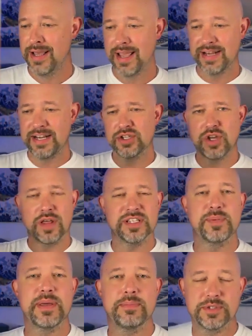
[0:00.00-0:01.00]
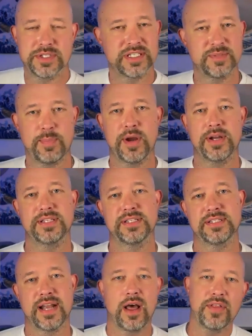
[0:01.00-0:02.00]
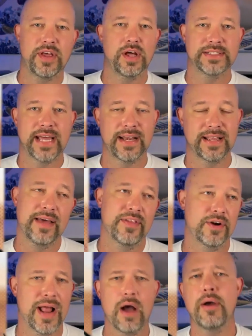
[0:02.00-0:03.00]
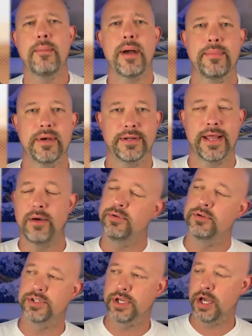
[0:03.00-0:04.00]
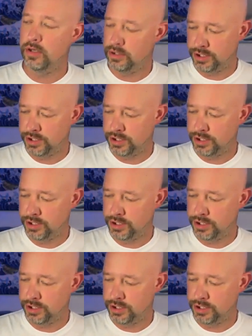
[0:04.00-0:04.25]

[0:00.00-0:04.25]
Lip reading: And here's all these people's experiences and how they all tie together and how I might be able to help you as a coach.